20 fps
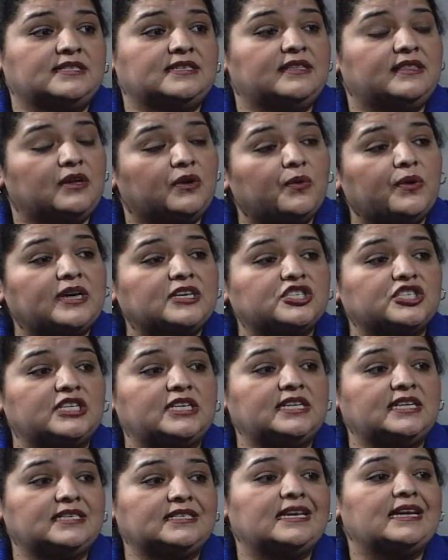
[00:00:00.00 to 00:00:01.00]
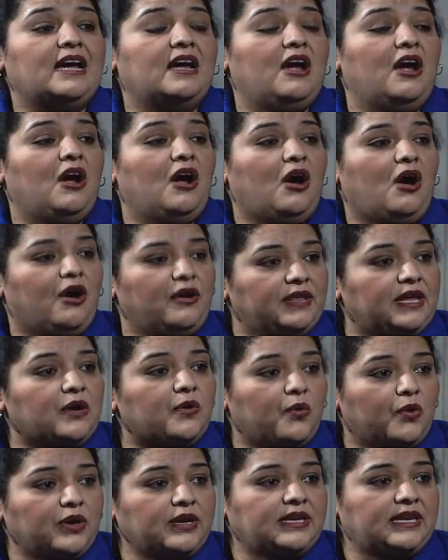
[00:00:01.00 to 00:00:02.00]
And the question is, are they
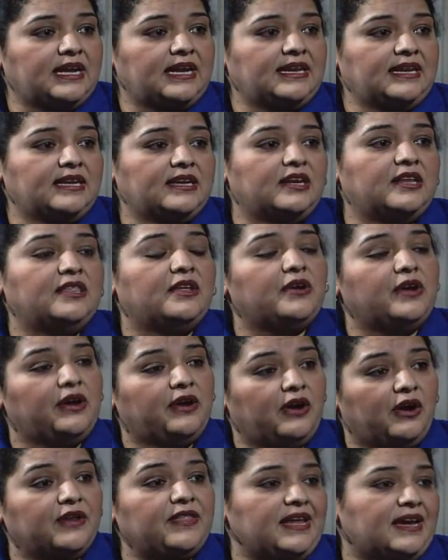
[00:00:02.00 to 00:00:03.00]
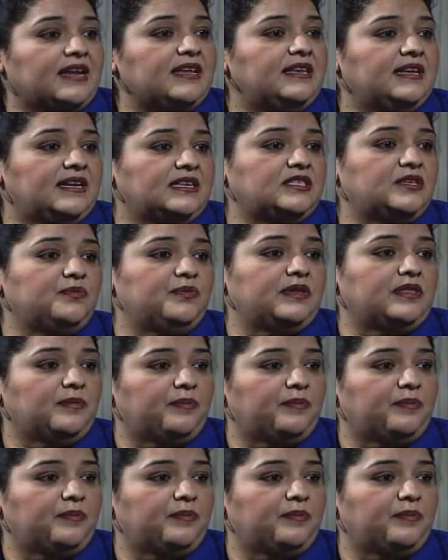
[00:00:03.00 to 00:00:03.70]
coordinated and are they connected with the